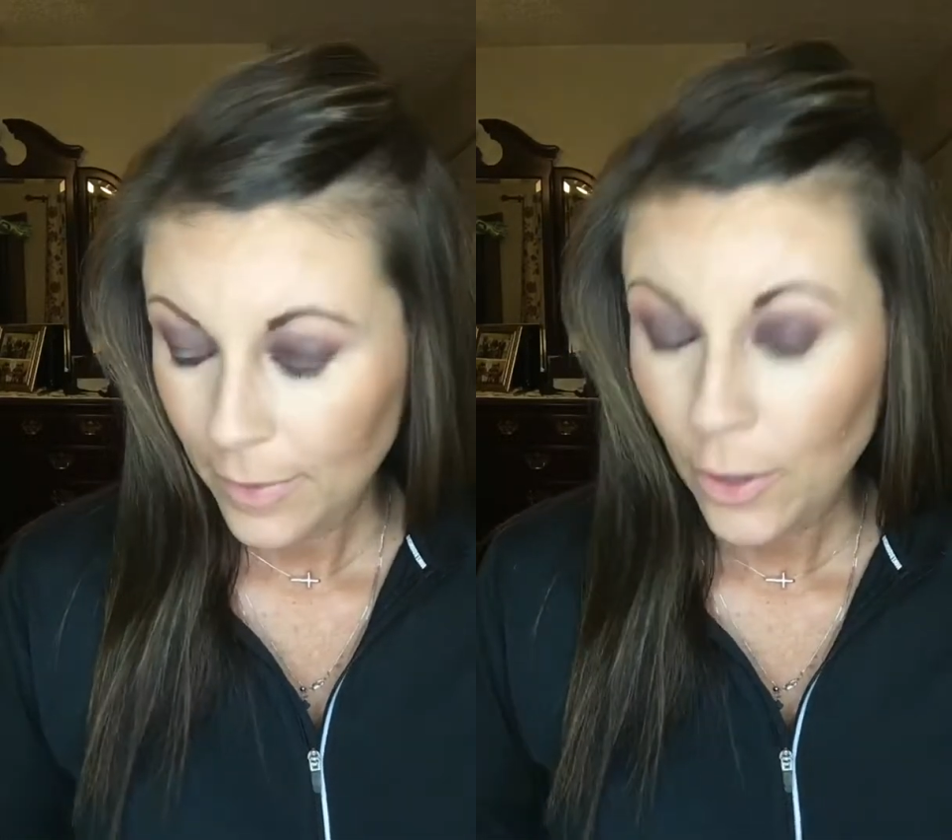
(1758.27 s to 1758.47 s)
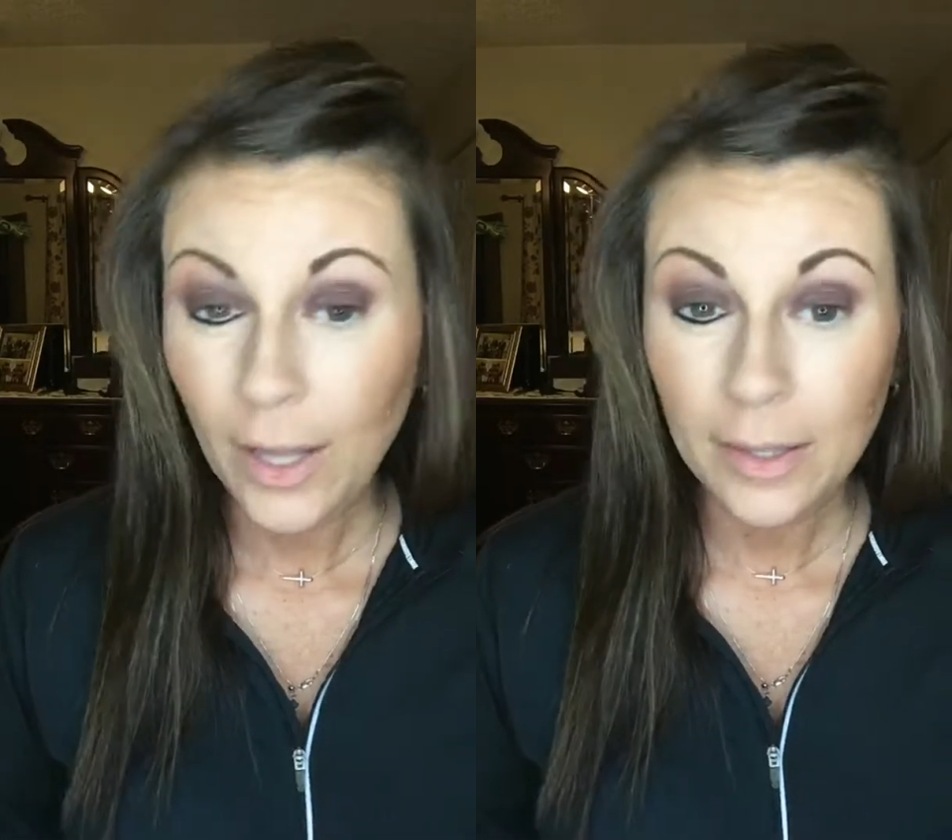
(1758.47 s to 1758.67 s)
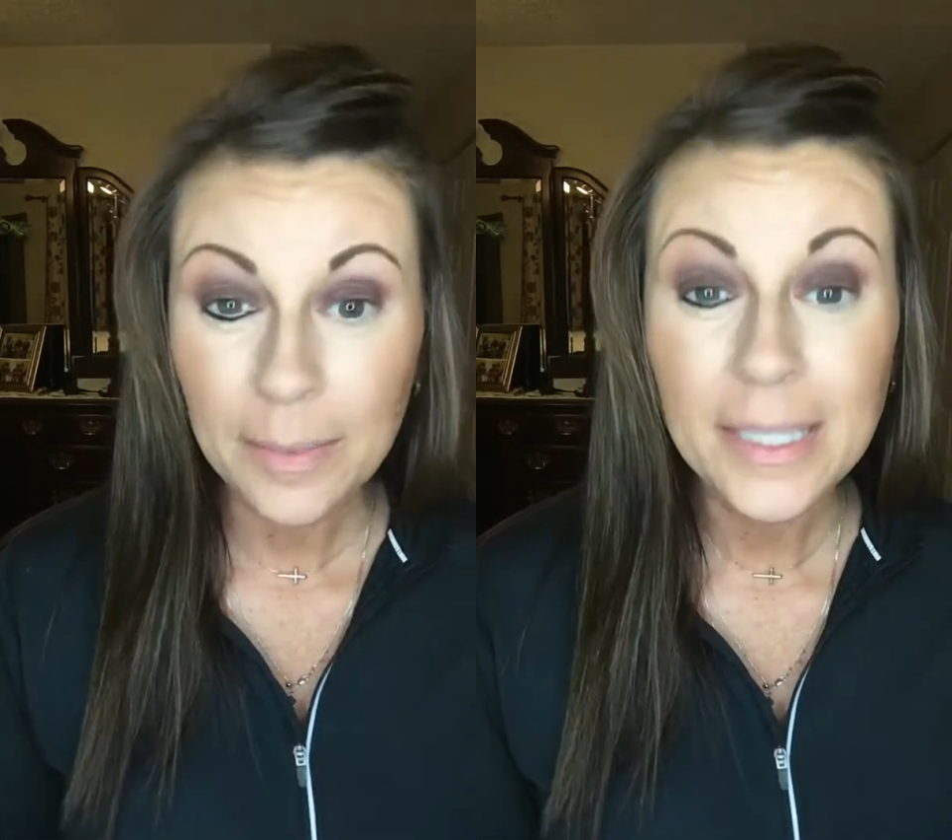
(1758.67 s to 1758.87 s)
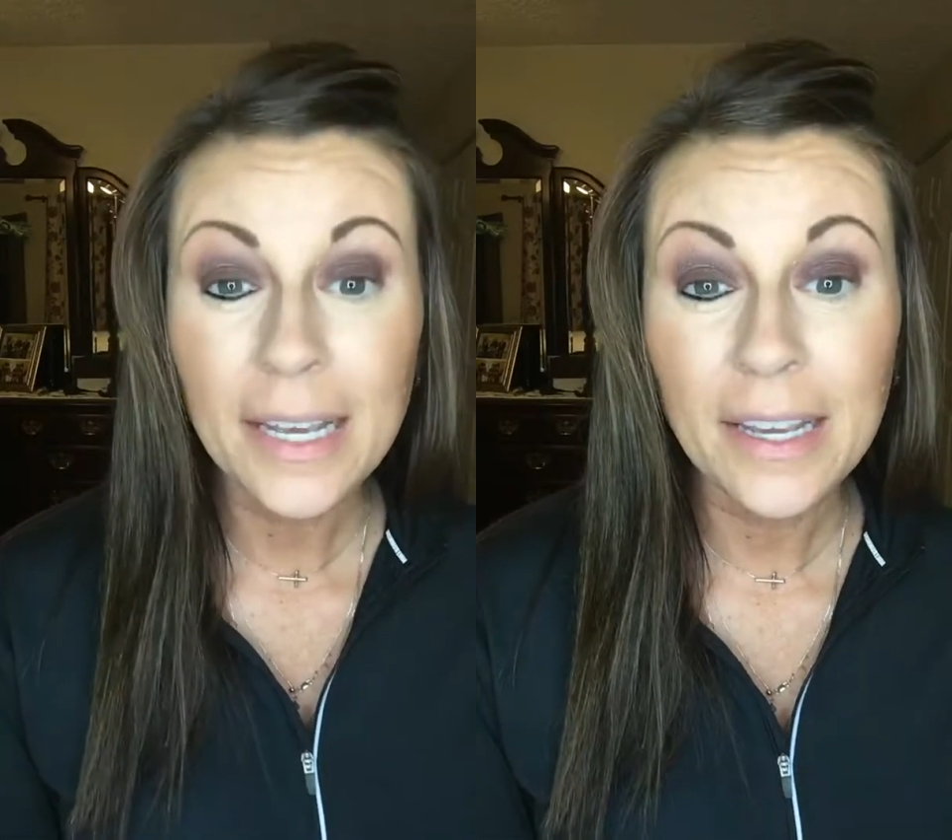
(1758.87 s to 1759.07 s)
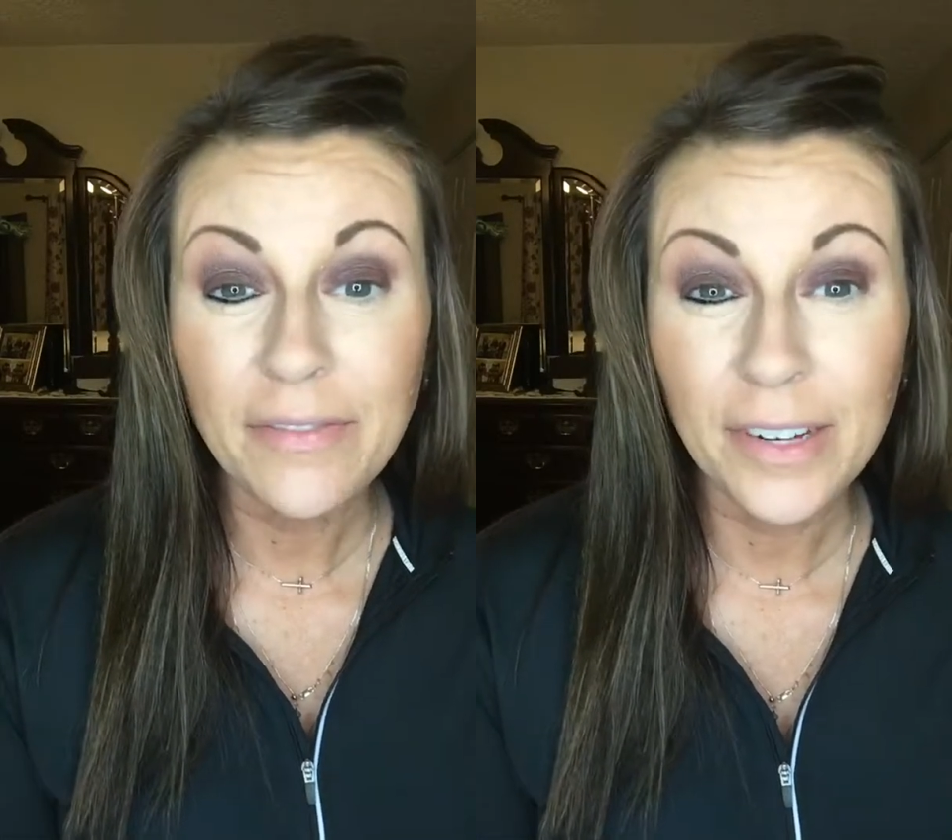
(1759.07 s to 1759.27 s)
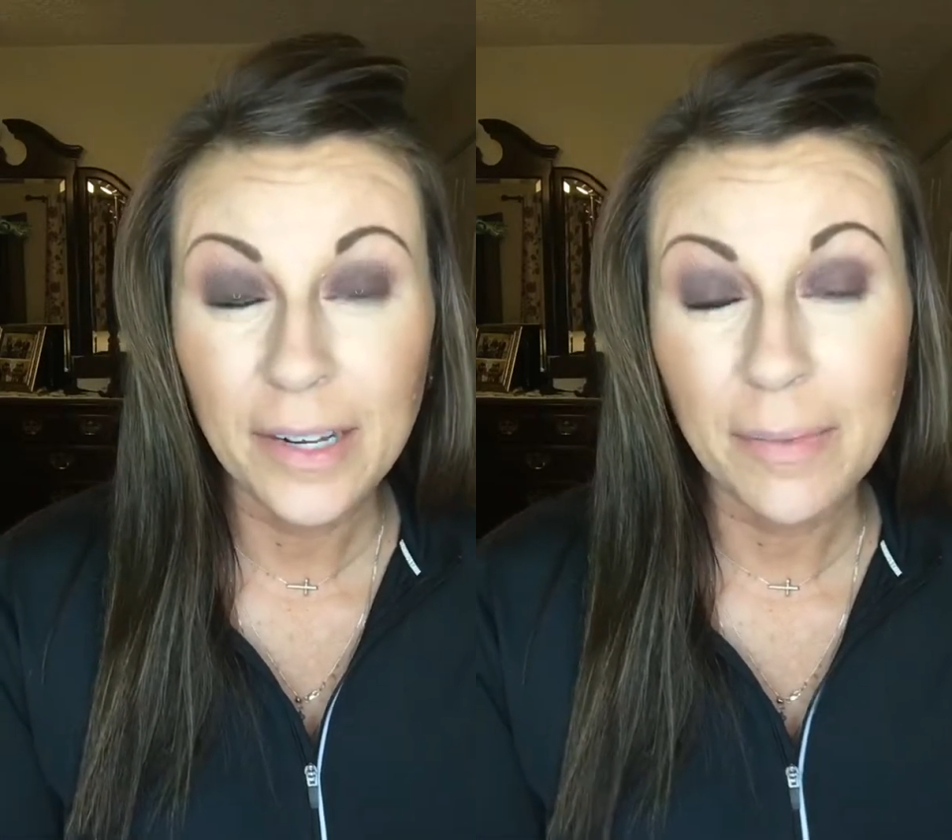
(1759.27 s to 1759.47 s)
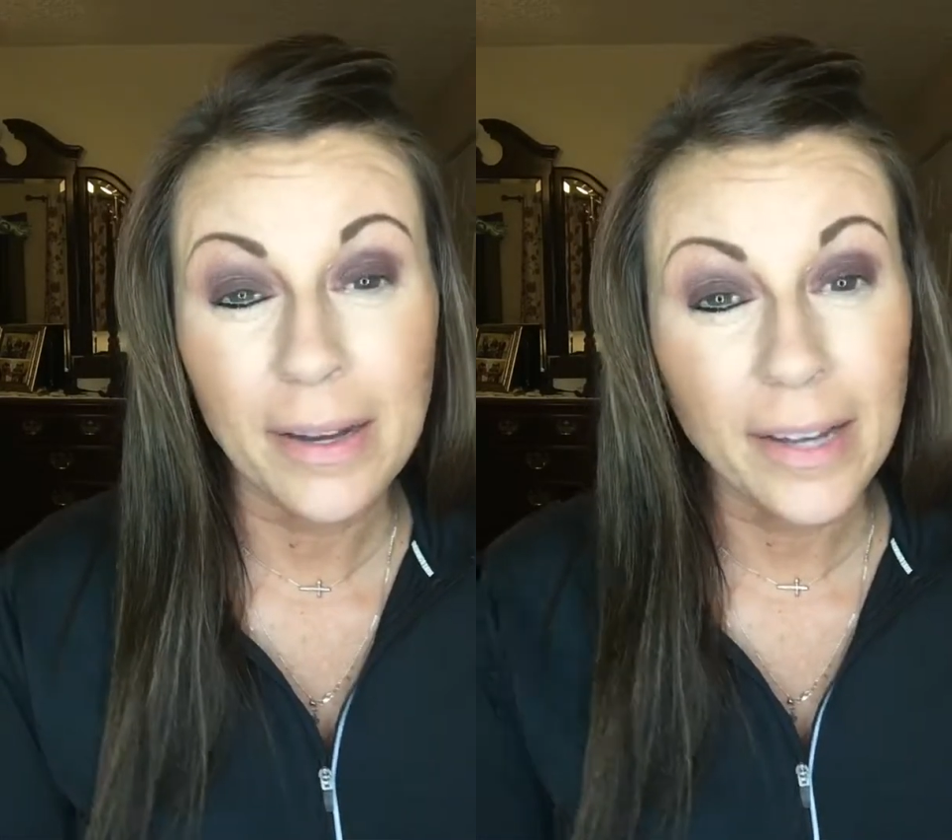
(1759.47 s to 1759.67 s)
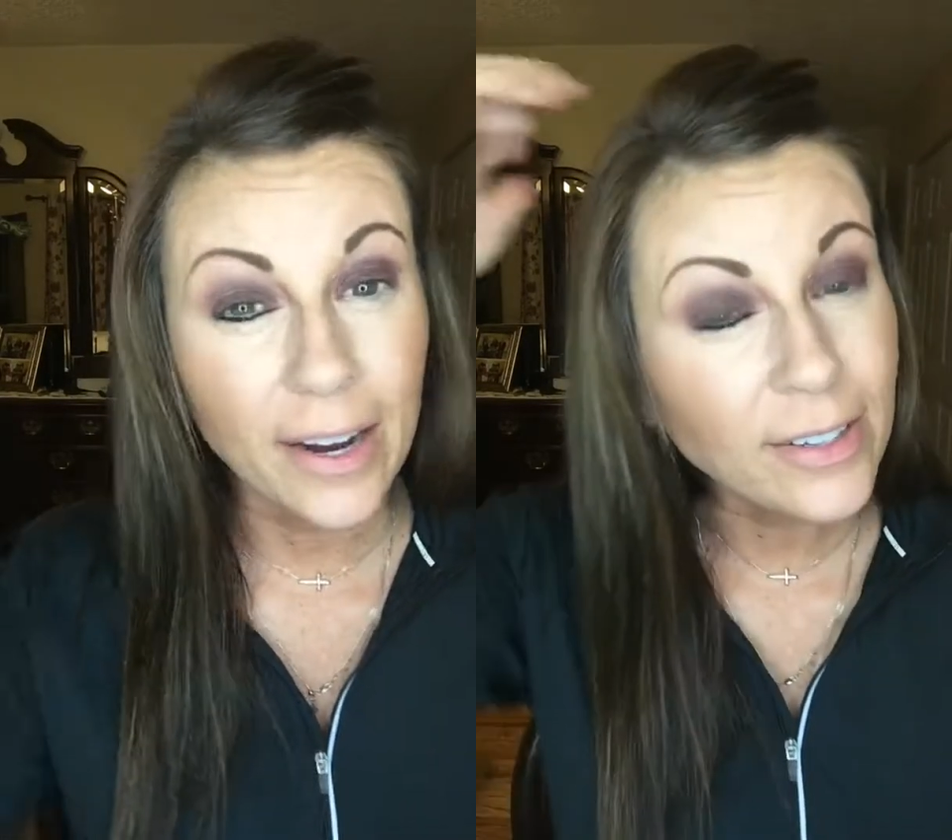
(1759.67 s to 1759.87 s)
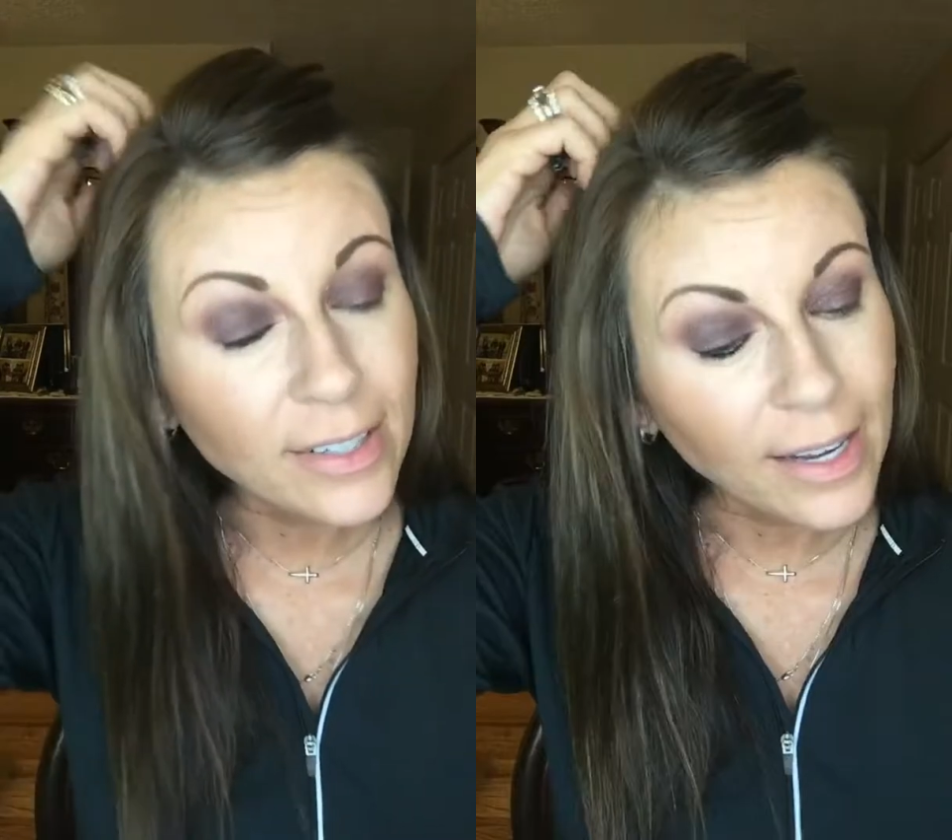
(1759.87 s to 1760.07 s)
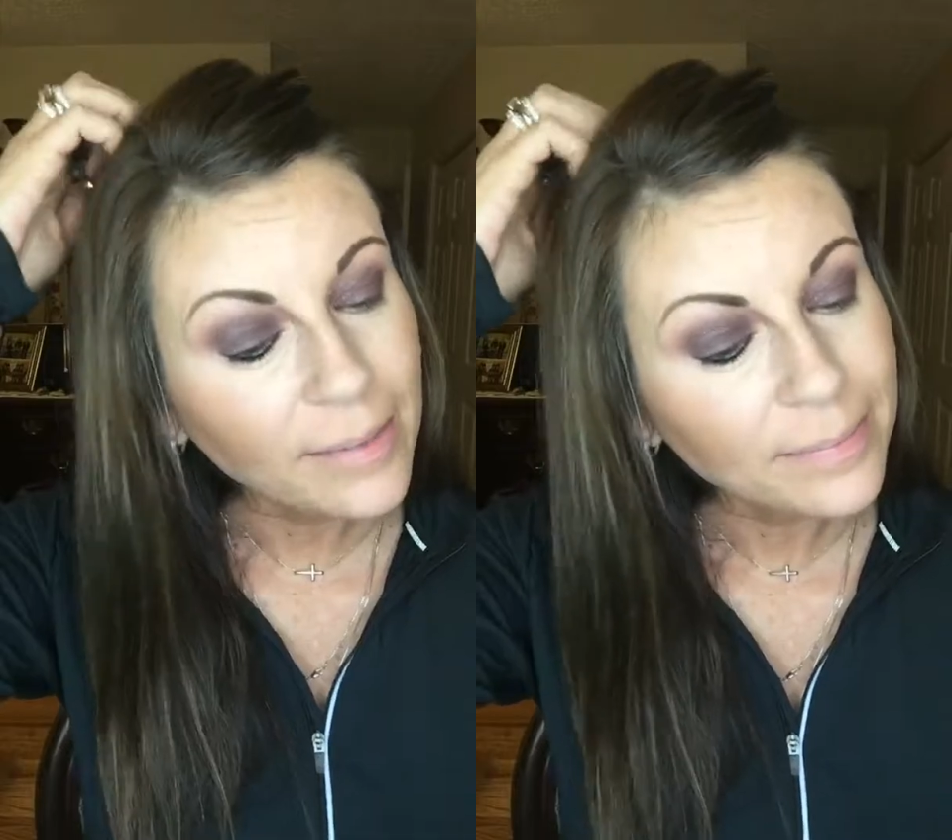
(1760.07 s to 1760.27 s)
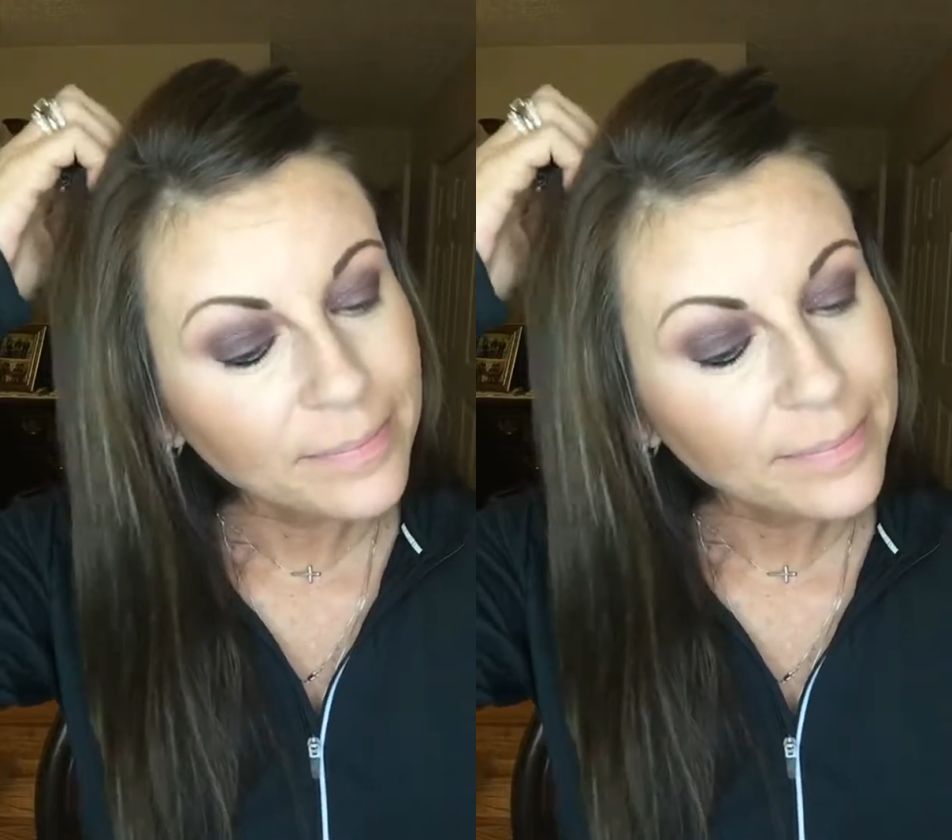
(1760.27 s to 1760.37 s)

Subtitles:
Okay, let me tell you a funny about Kara today,